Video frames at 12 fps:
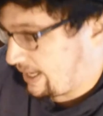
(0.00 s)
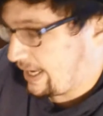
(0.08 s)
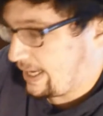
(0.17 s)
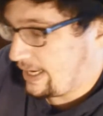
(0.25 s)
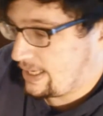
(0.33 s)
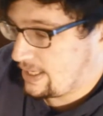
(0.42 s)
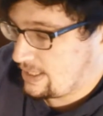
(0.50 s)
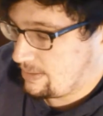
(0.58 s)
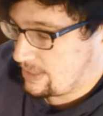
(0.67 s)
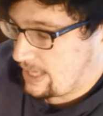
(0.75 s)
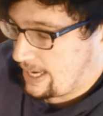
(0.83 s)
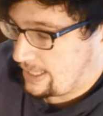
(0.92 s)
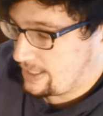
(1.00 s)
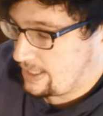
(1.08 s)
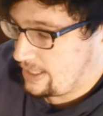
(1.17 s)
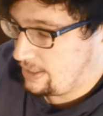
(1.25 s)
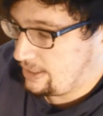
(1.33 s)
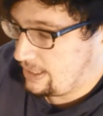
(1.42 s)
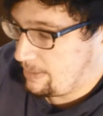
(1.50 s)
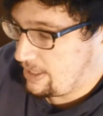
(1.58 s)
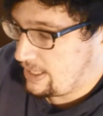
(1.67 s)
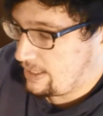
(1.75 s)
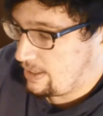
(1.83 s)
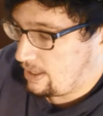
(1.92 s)
to get it because it was actually a
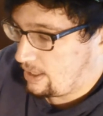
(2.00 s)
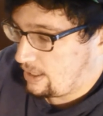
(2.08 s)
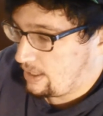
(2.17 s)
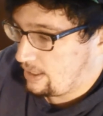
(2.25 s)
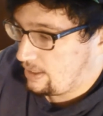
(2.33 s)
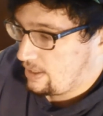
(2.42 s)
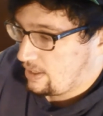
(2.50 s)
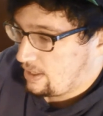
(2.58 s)
limited, the